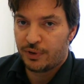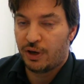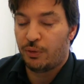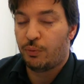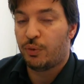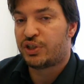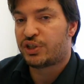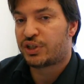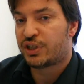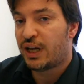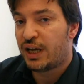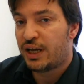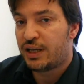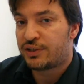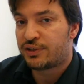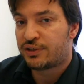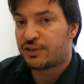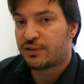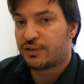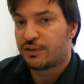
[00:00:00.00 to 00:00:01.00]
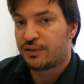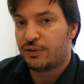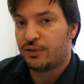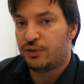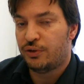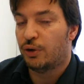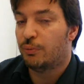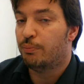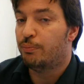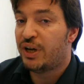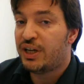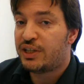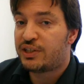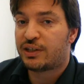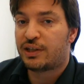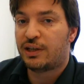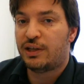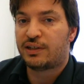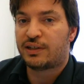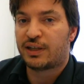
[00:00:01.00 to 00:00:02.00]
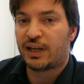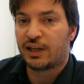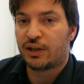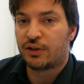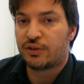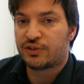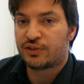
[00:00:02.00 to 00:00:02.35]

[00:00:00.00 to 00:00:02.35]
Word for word: in which case you're basically telling